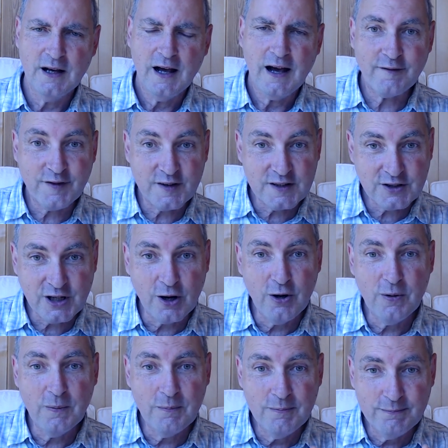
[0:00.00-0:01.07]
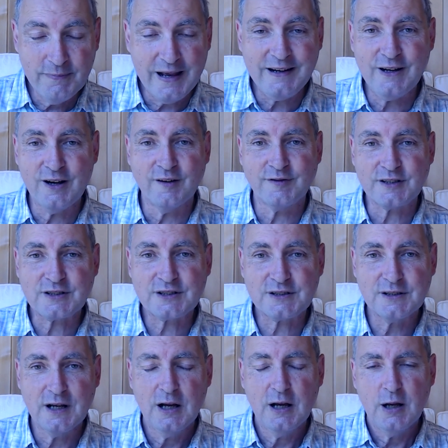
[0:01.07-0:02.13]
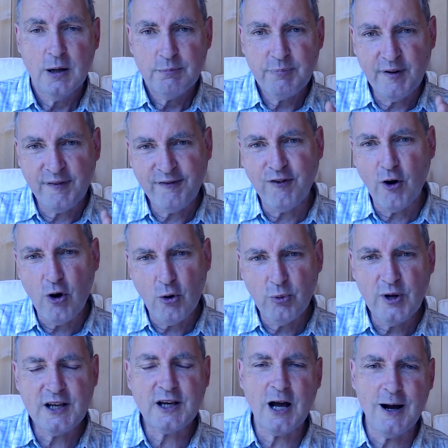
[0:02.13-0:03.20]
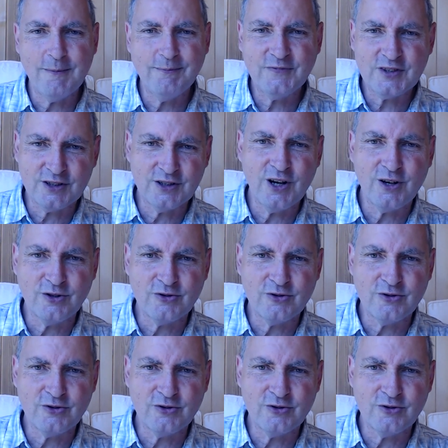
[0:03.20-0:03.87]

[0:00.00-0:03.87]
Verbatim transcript: And for so many of us, before we come to know